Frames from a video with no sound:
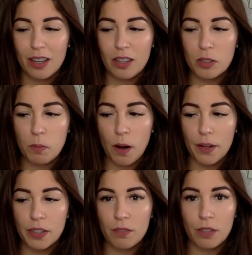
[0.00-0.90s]
those
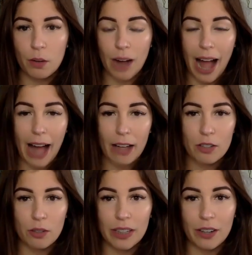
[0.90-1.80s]
parts of you are
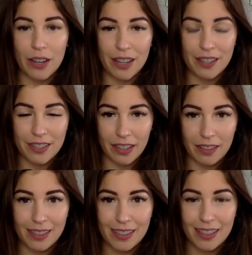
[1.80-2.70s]
actually your
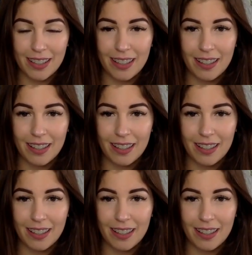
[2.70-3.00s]
innocence.